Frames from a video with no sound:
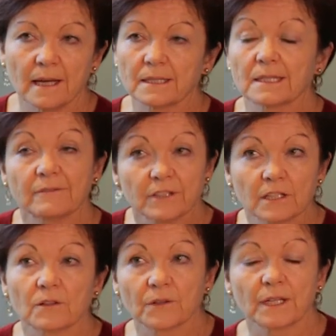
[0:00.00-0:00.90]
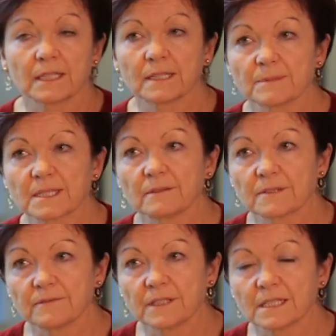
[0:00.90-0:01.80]
and 11 and not getting
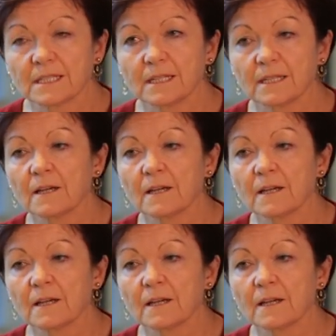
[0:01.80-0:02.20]
themselves a VCE?